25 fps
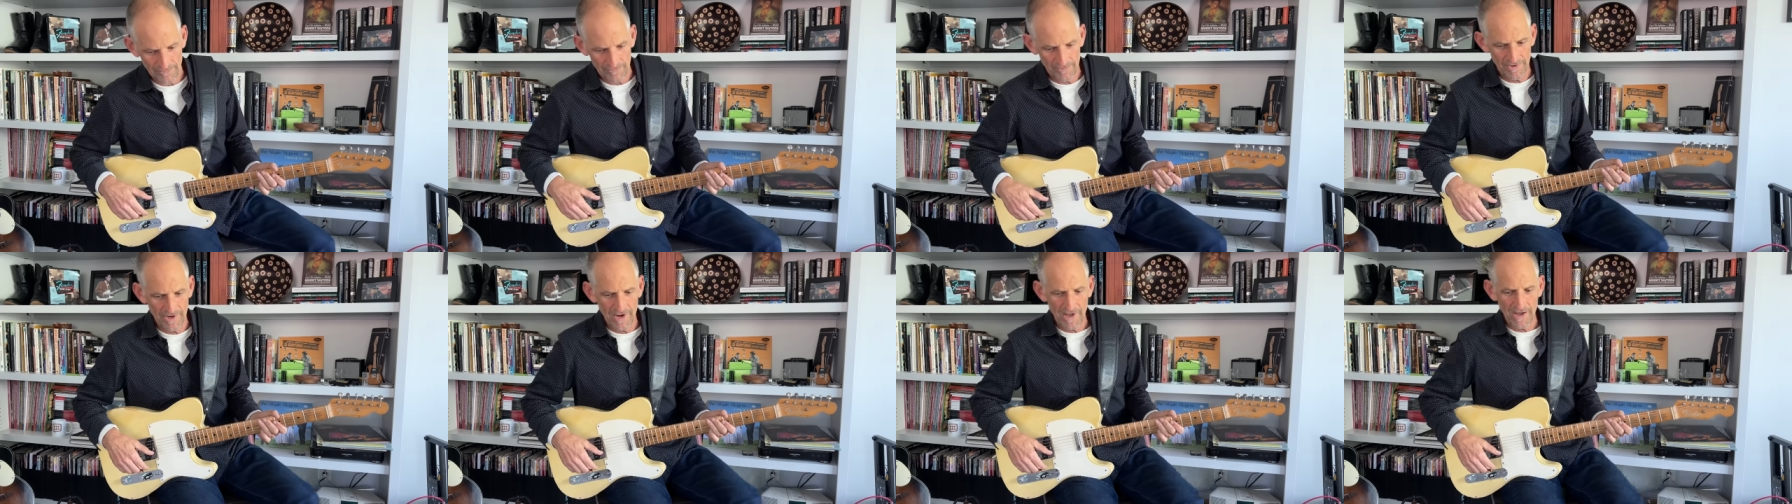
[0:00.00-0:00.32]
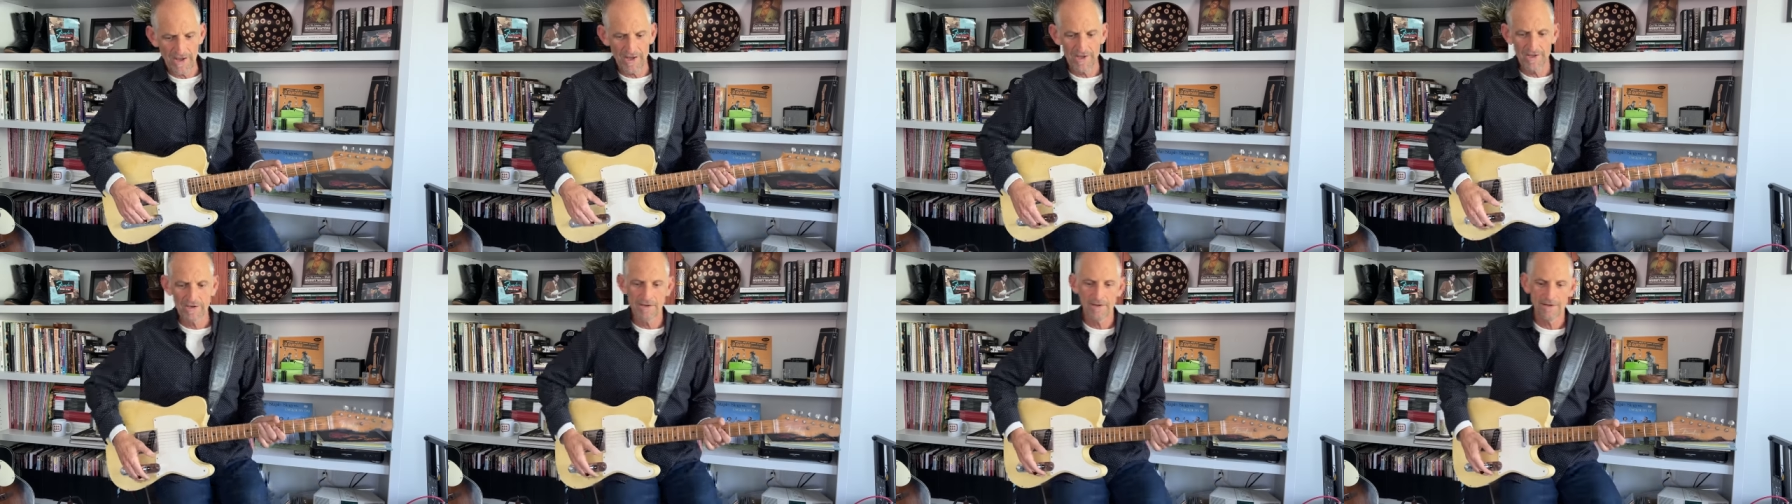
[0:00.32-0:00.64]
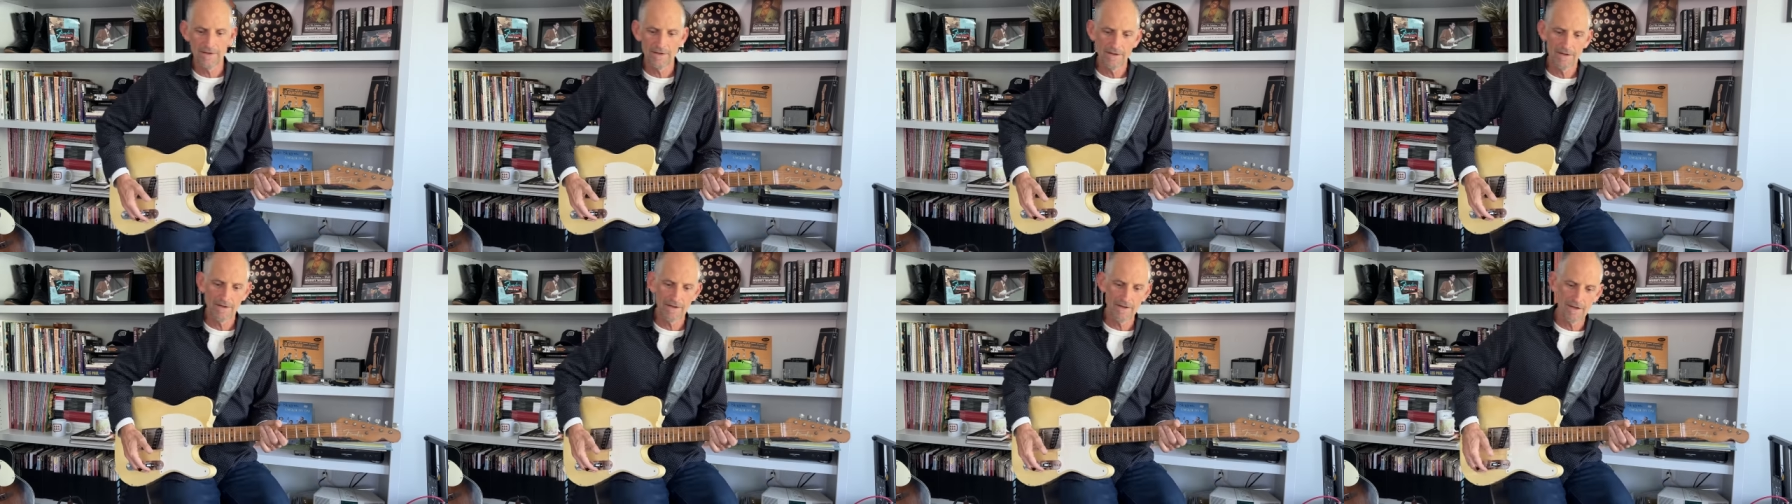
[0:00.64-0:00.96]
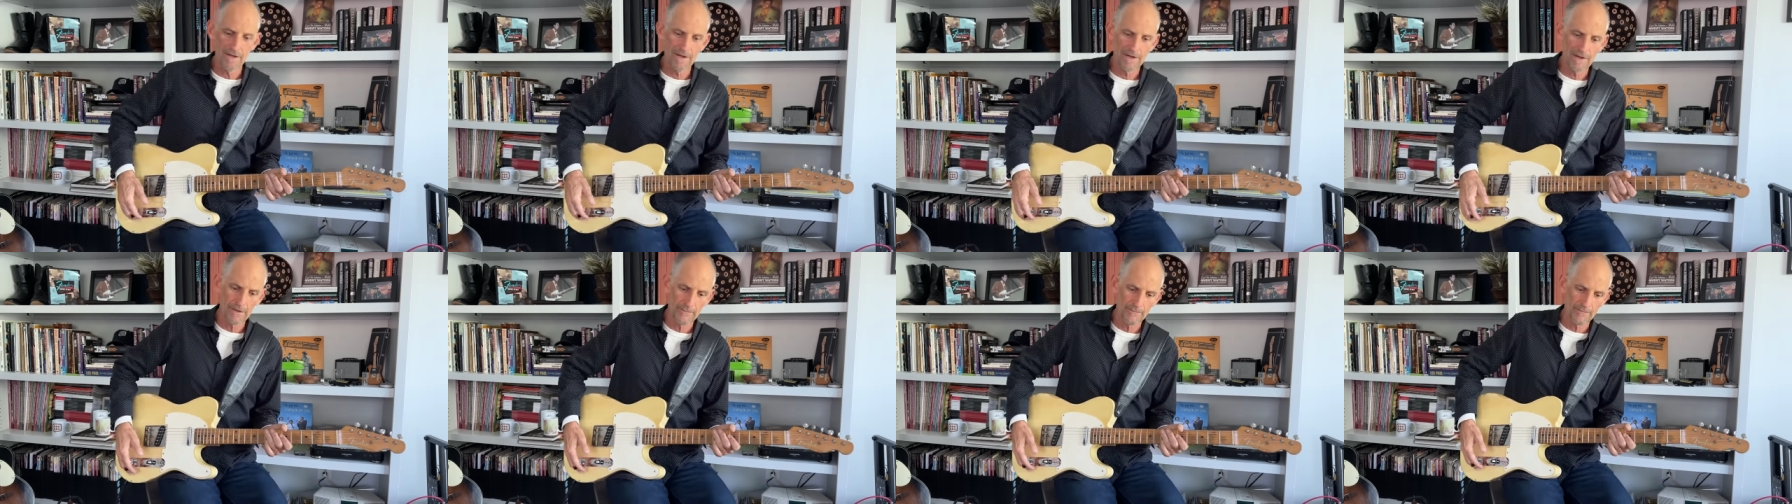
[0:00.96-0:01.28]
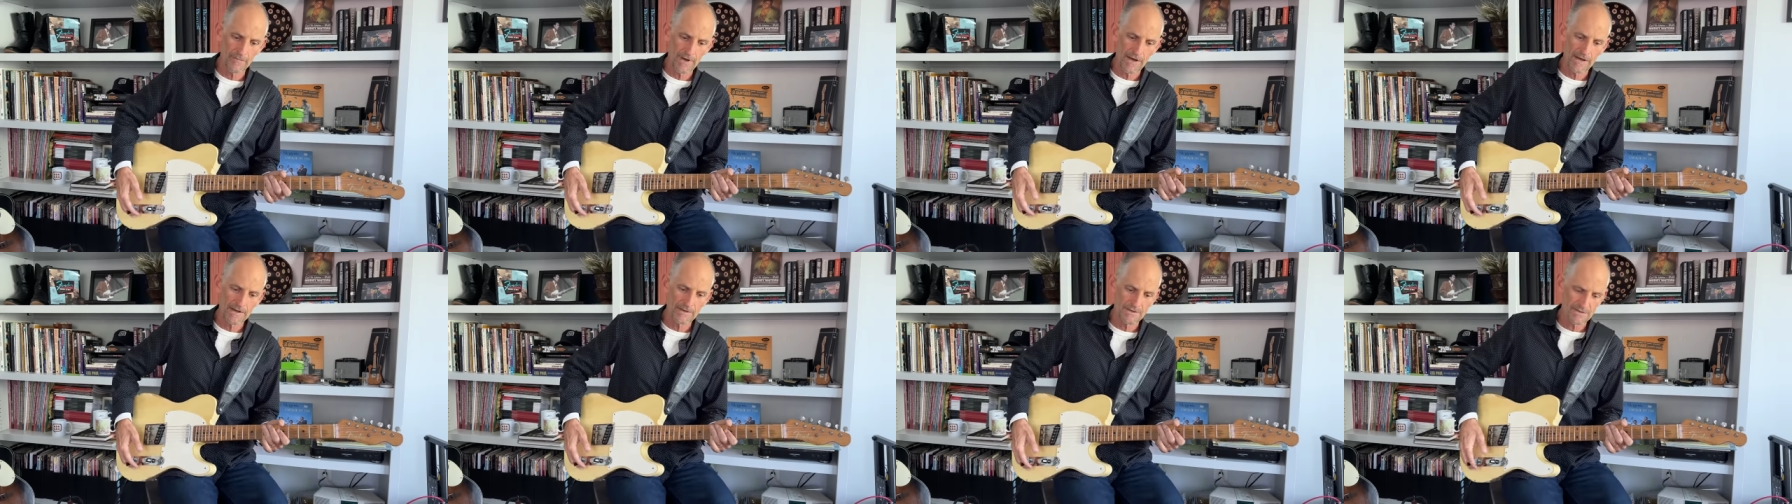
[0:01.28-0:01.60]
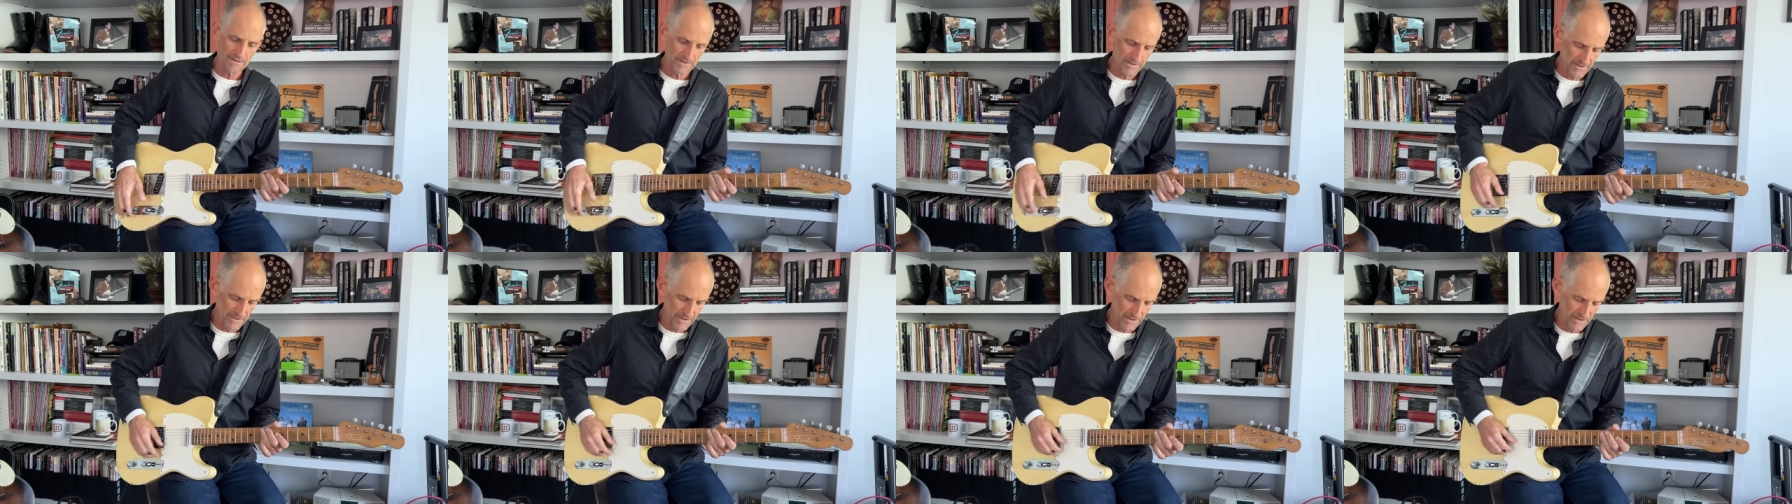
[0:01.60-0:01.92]
nut, um, I
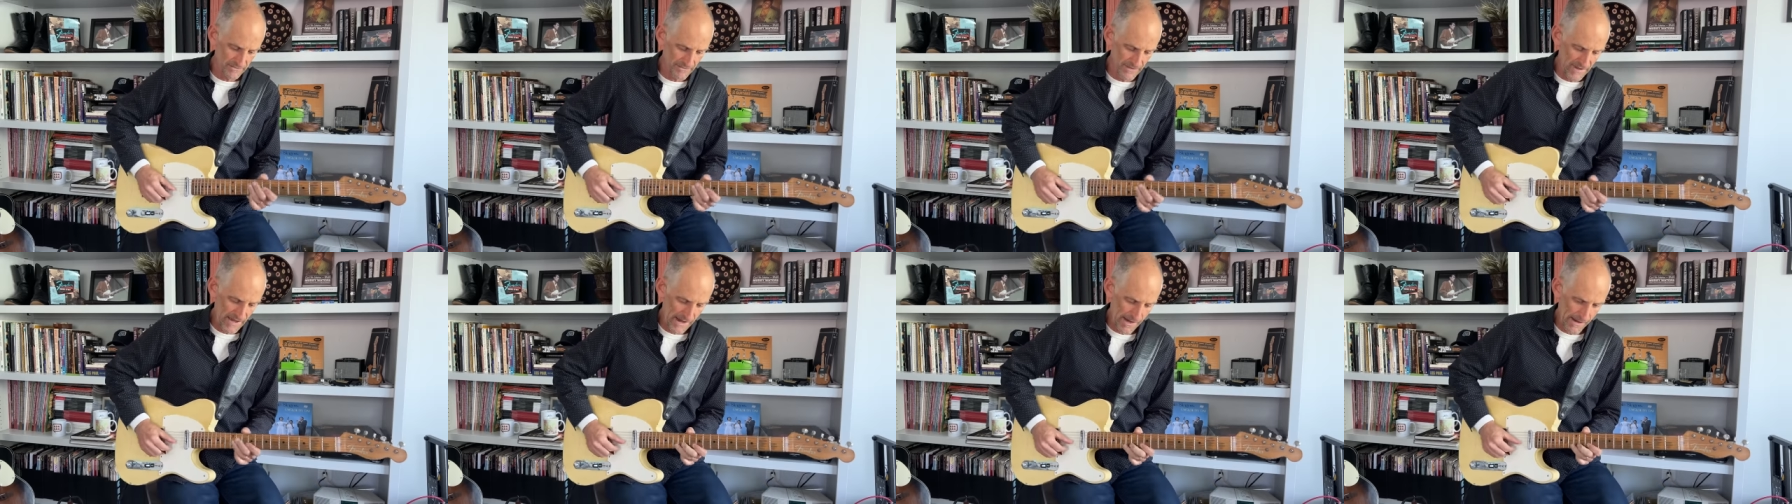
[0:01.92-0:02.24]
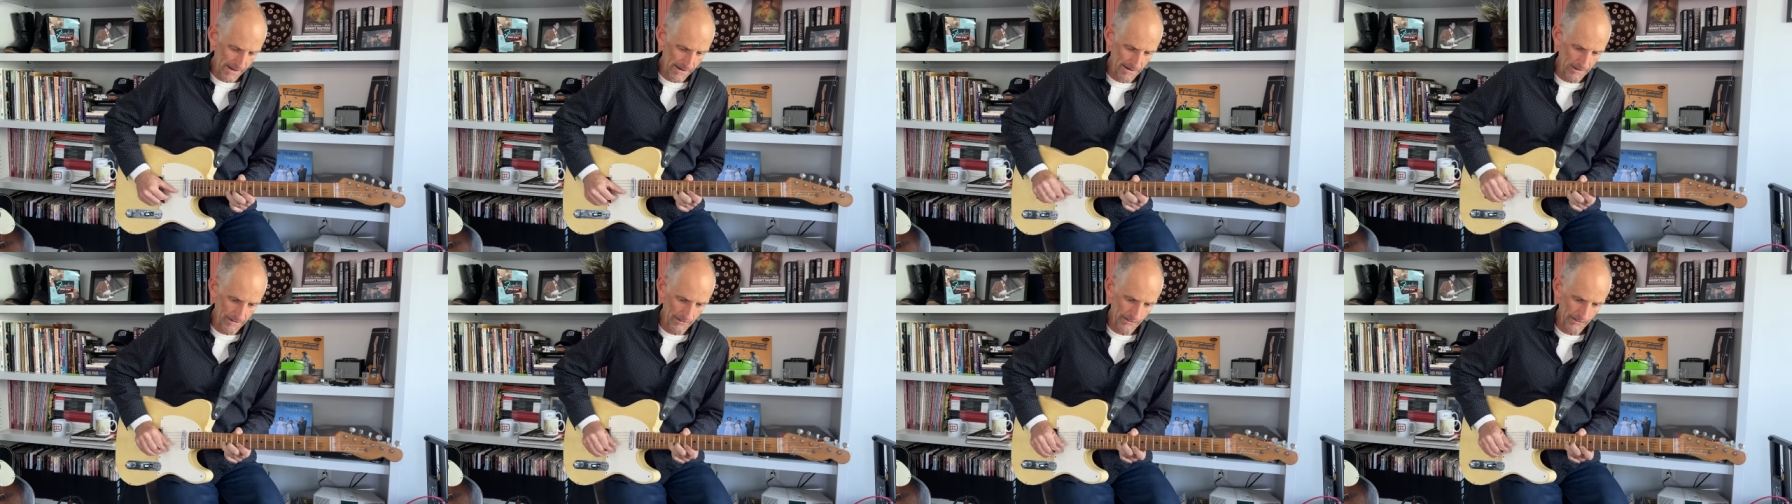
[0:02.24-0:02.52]
just love that.